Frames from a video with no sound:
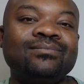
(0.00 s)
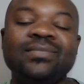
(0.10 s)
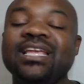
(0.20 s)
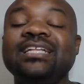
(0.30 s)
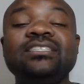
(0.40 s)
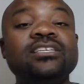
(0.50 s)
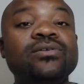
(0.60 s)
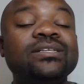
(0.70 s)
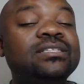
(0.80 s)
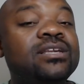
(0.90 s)
And so
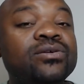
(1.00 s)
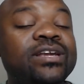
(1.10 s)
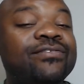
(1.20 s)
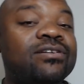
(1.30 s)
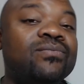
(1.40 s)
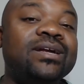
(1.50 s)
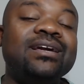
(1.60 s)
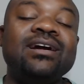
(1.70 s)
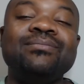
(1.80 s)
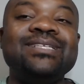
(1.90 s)
it's no different when it
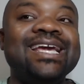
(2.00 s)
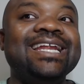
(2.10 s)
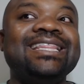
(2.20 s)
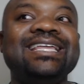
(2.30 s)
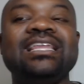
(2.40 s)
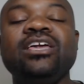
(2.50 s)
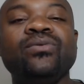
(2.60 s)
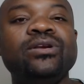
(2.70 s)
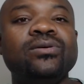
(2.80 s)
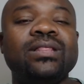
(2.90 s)
comes to anything that you
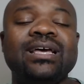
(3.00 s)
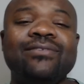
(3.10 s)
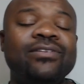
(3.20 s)
want to do in life.